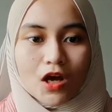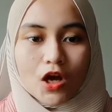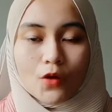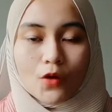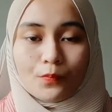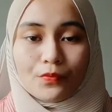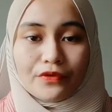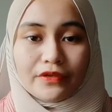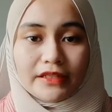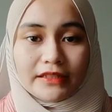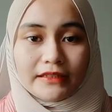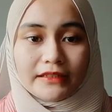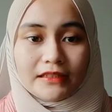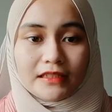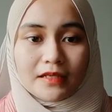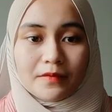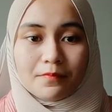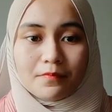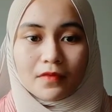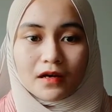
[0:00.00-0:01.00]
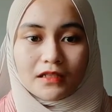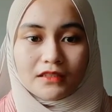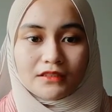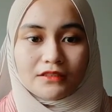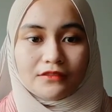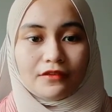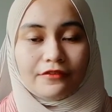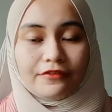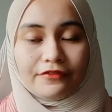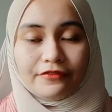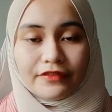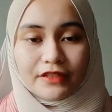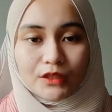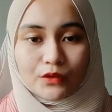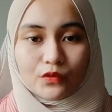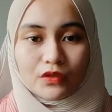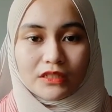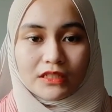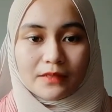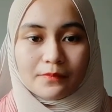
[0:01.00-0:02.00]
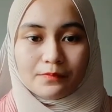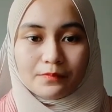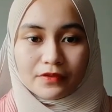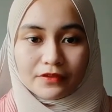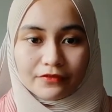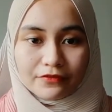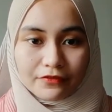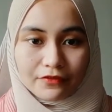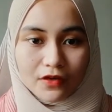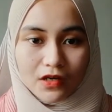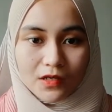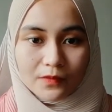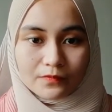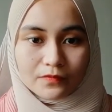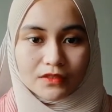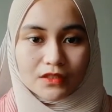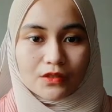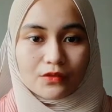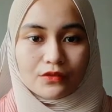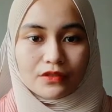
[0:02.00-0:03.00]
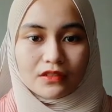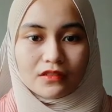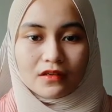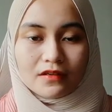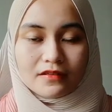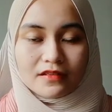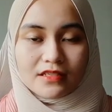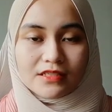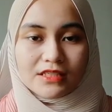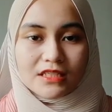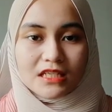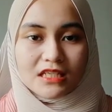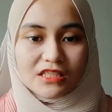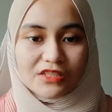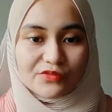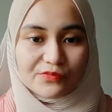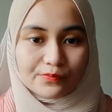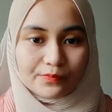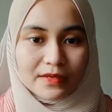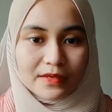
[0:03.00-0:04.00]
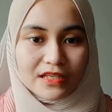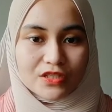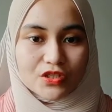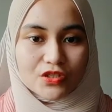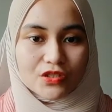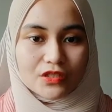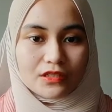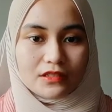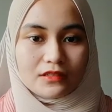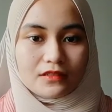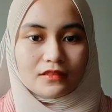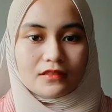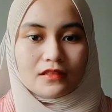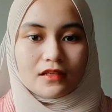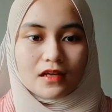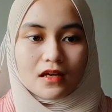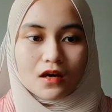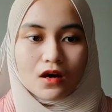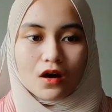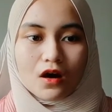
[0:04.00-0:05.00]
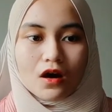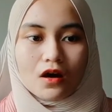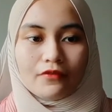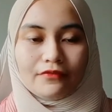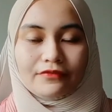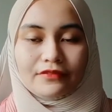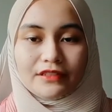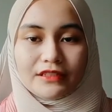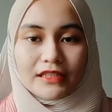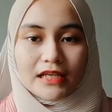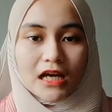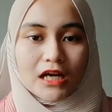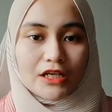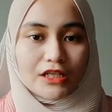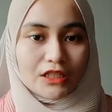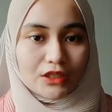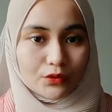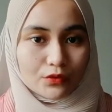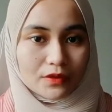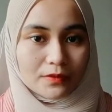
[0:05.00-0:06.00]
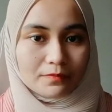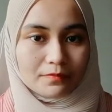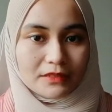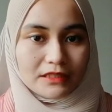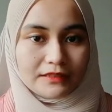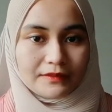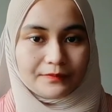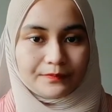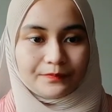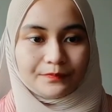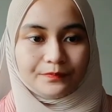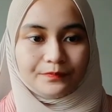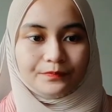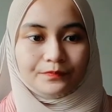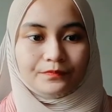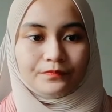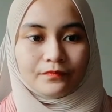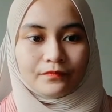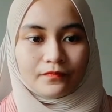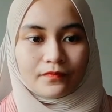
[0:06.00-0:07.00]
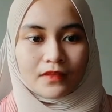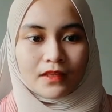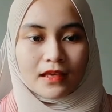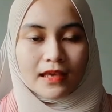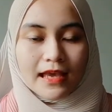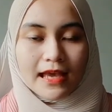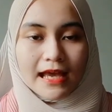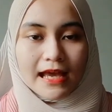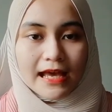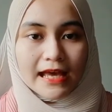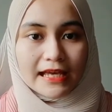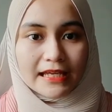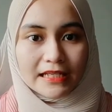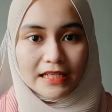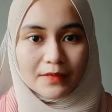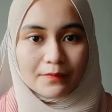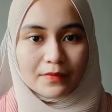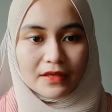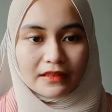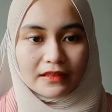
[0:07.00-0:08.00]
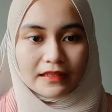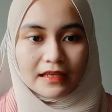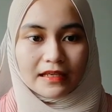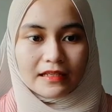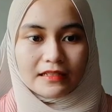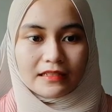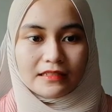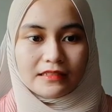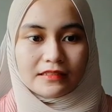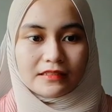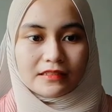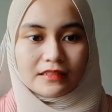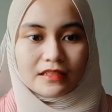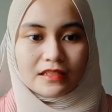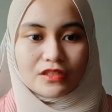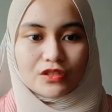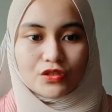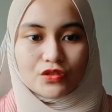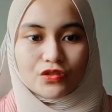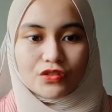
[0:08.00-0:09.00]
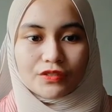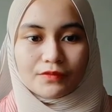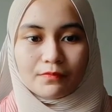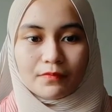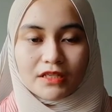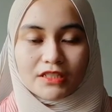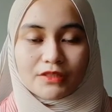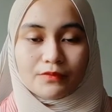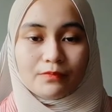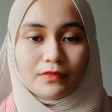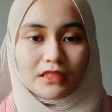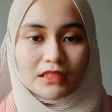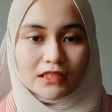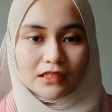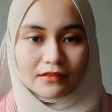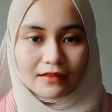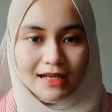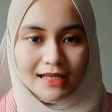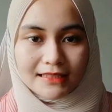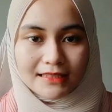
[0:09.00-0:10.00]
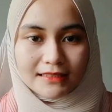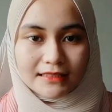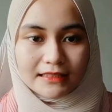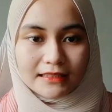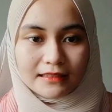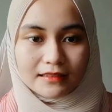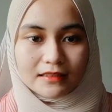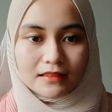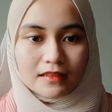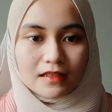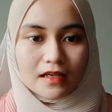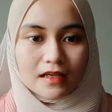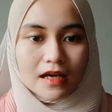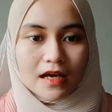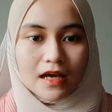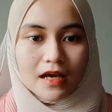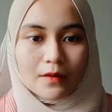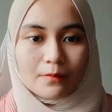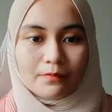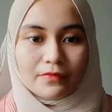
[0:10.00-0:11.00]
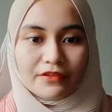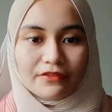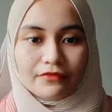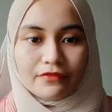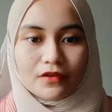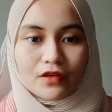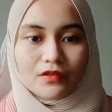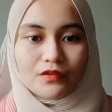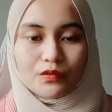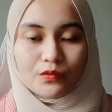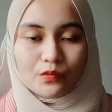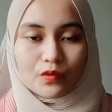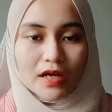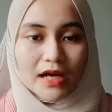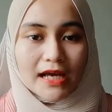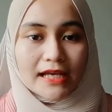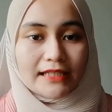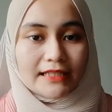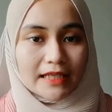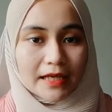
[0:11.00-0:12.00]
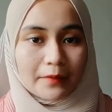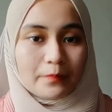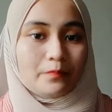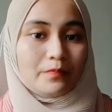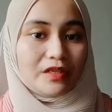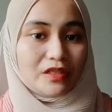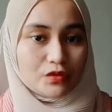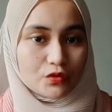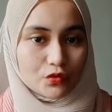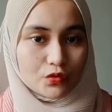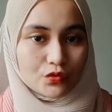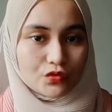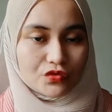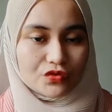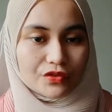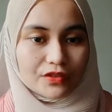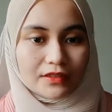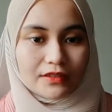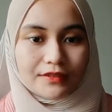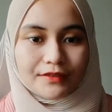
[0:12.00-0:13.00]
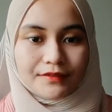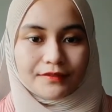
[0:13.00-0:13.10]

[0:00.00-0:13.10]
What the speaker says: Operator must frequently perform rigorous inspections of their equipment. Any maintenance issues must be corrected before the ride can be used.